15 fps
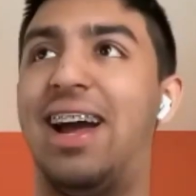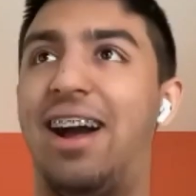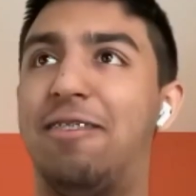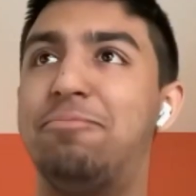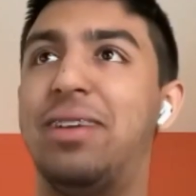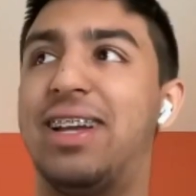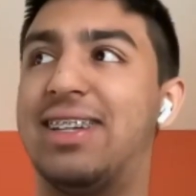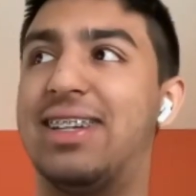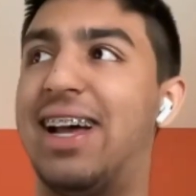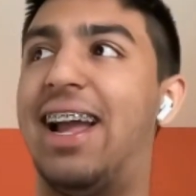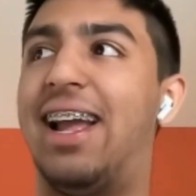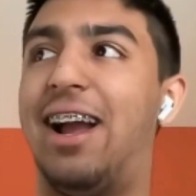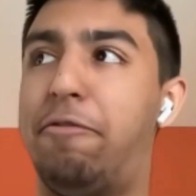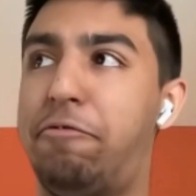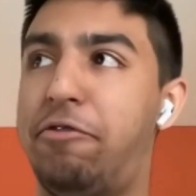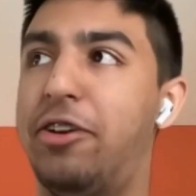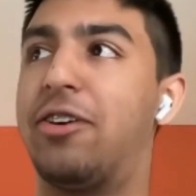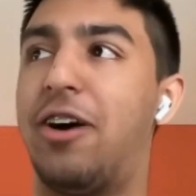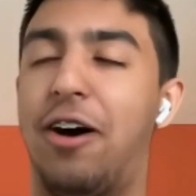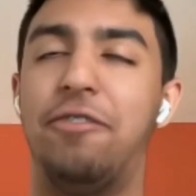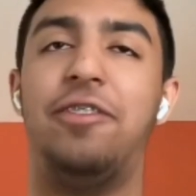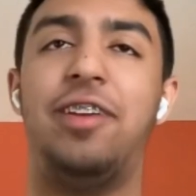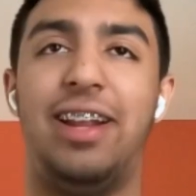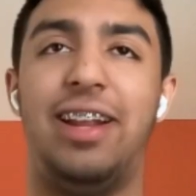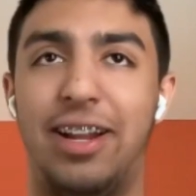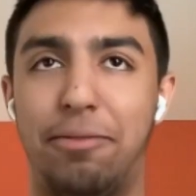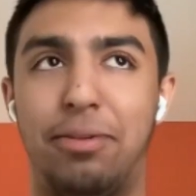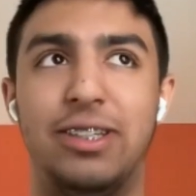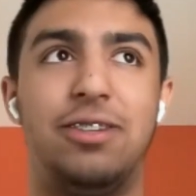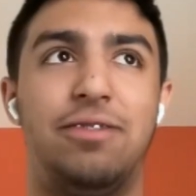to have because I feel confident
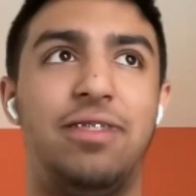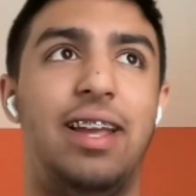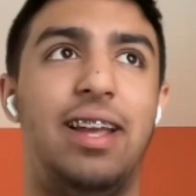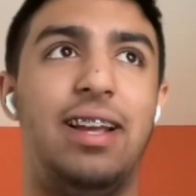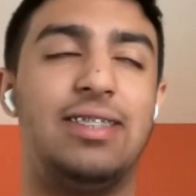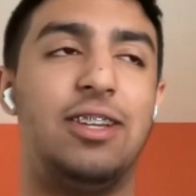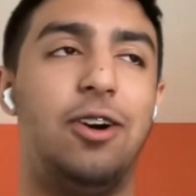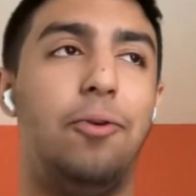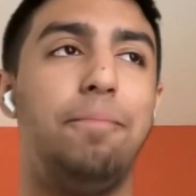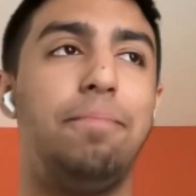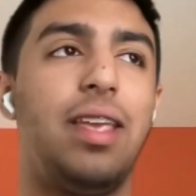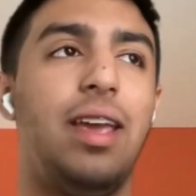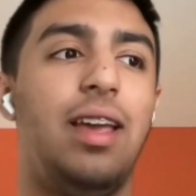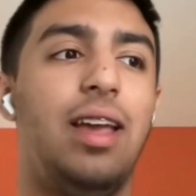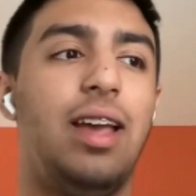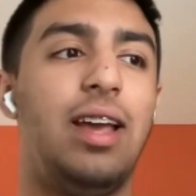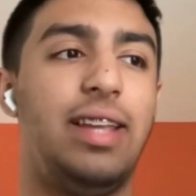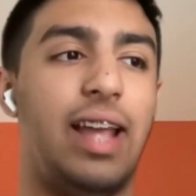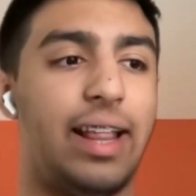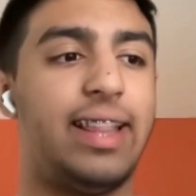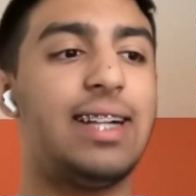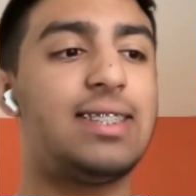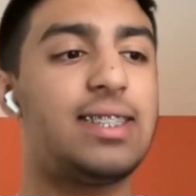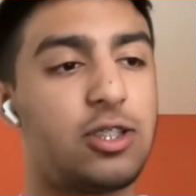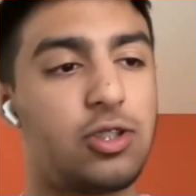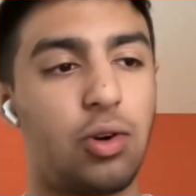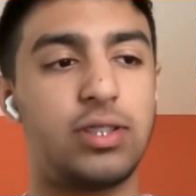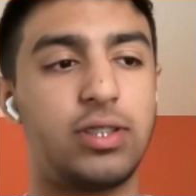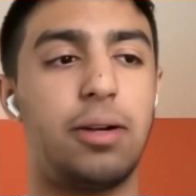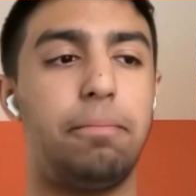in a bunch of things. So, yeah, that's the
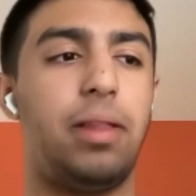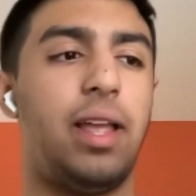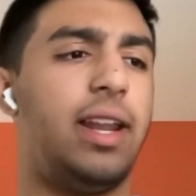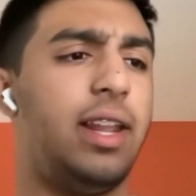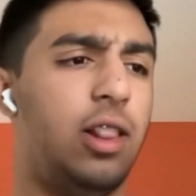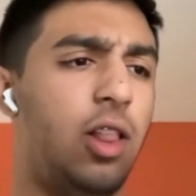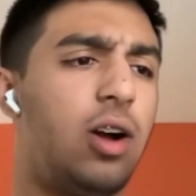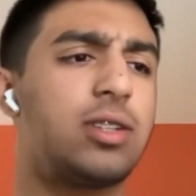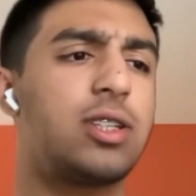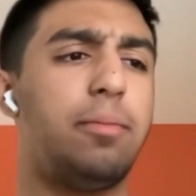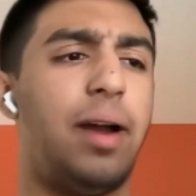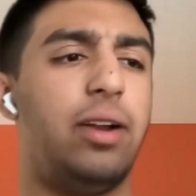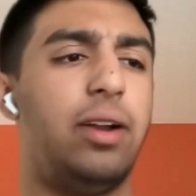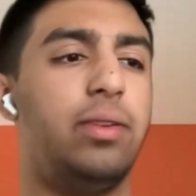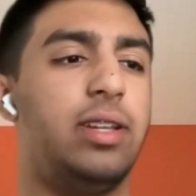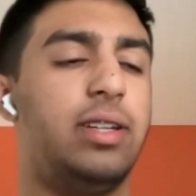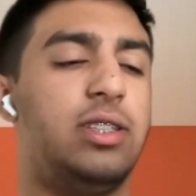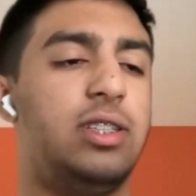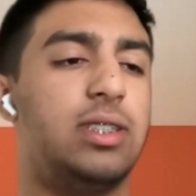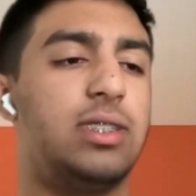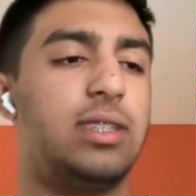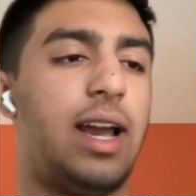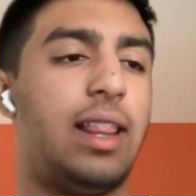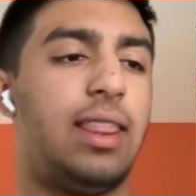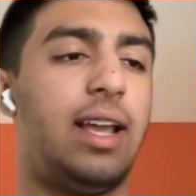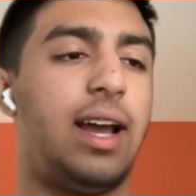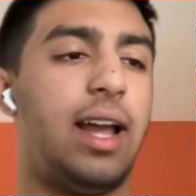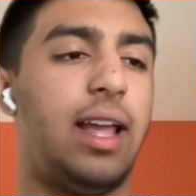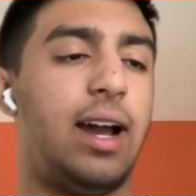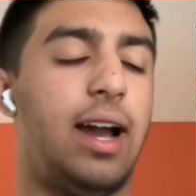short term plan. And long term, I
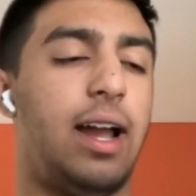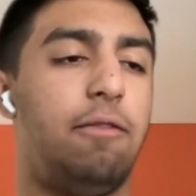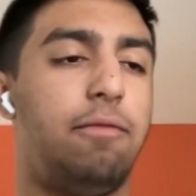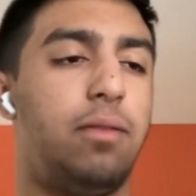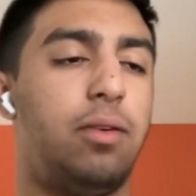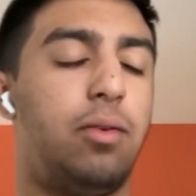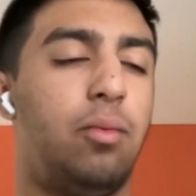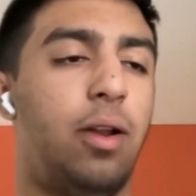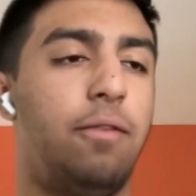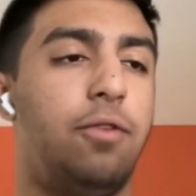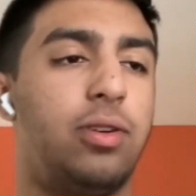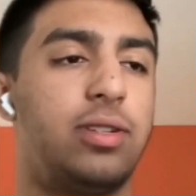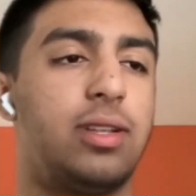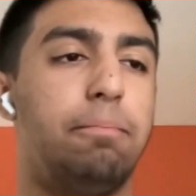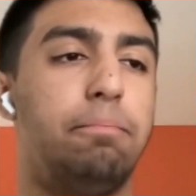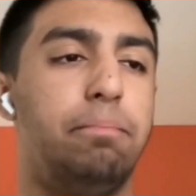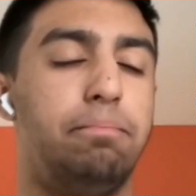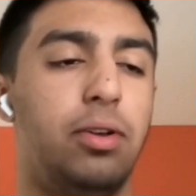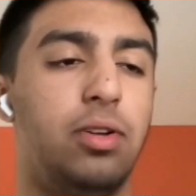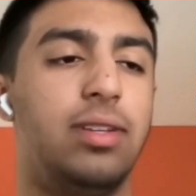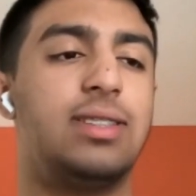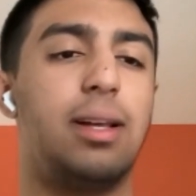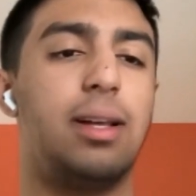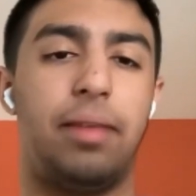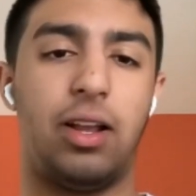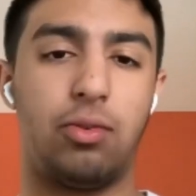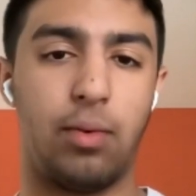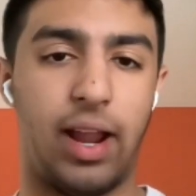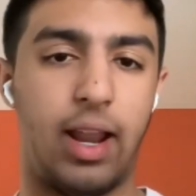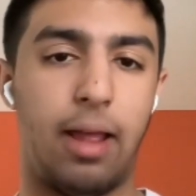think I want to focus on building
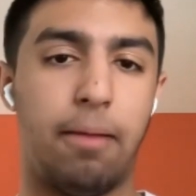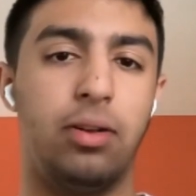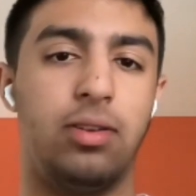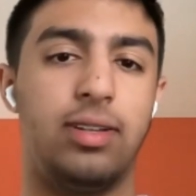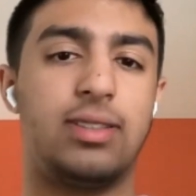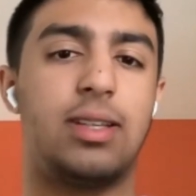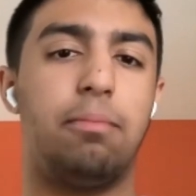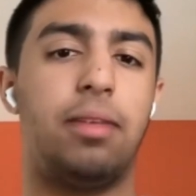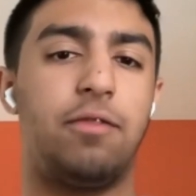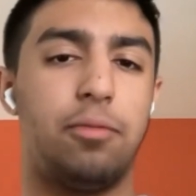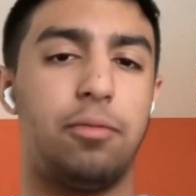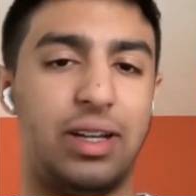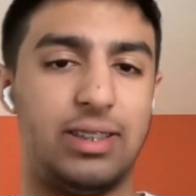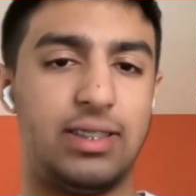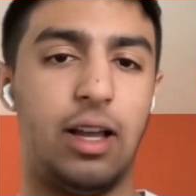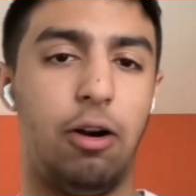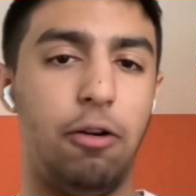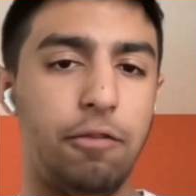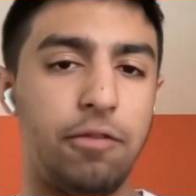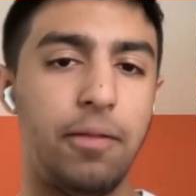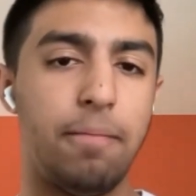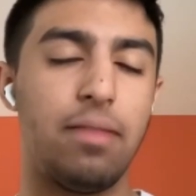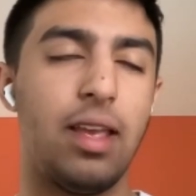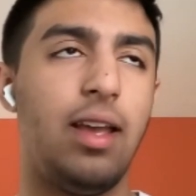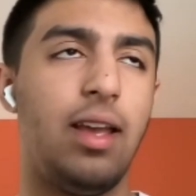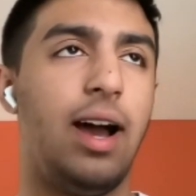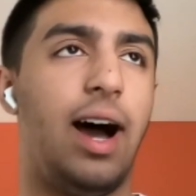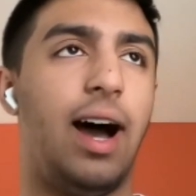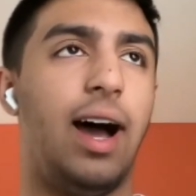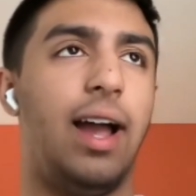something great and building something for myself.
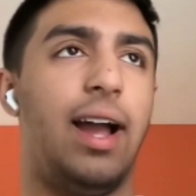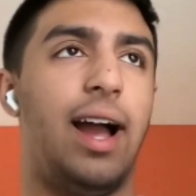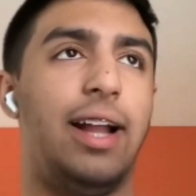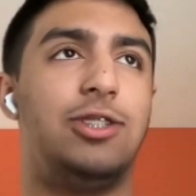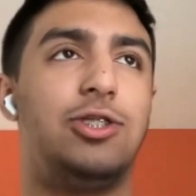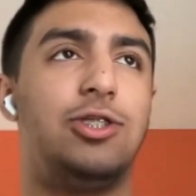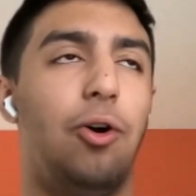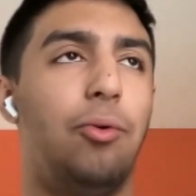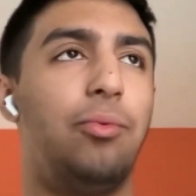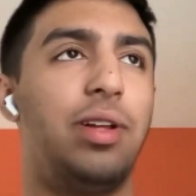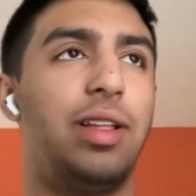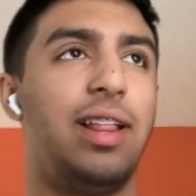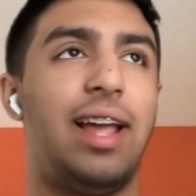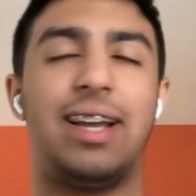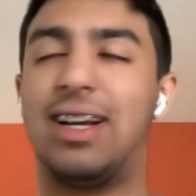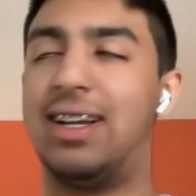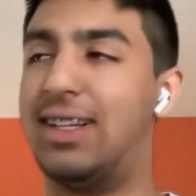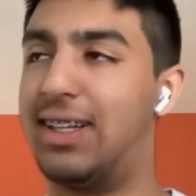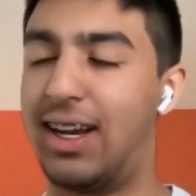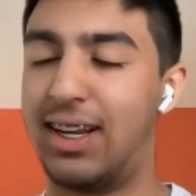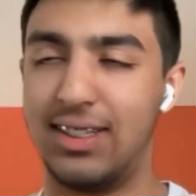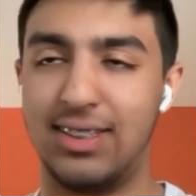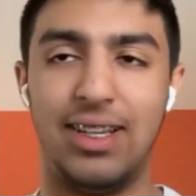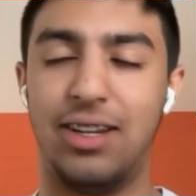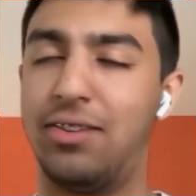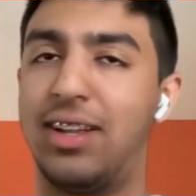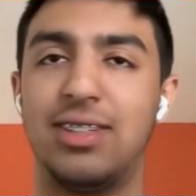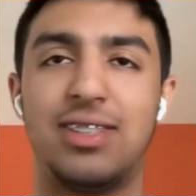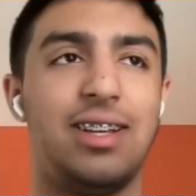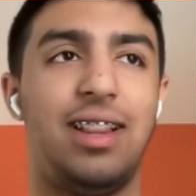I don't really like
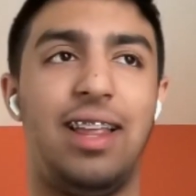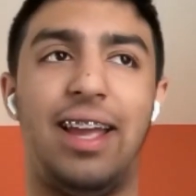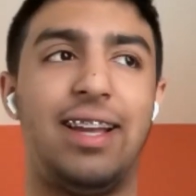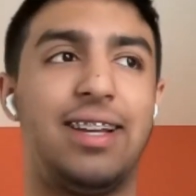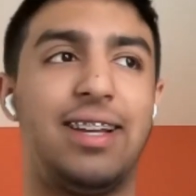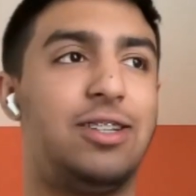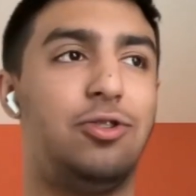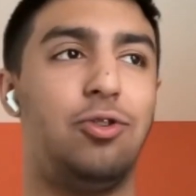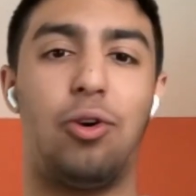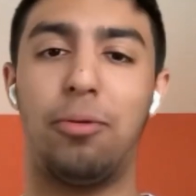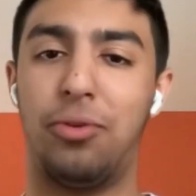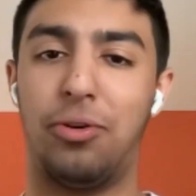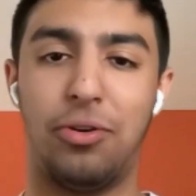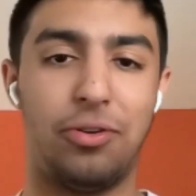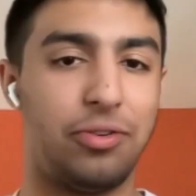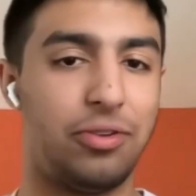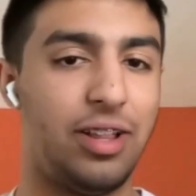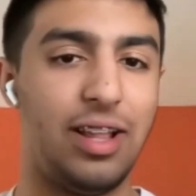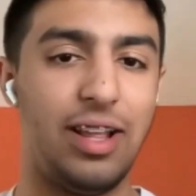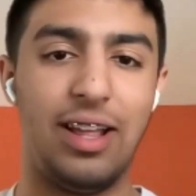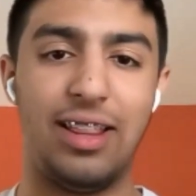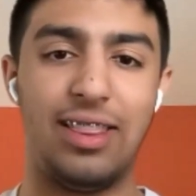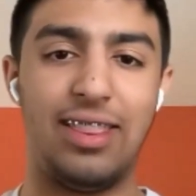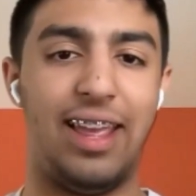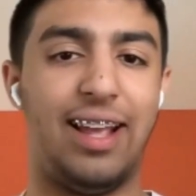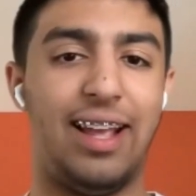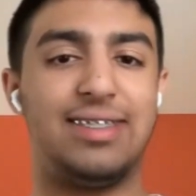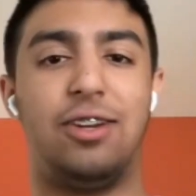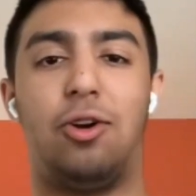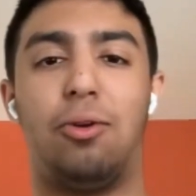adhering to like normal things and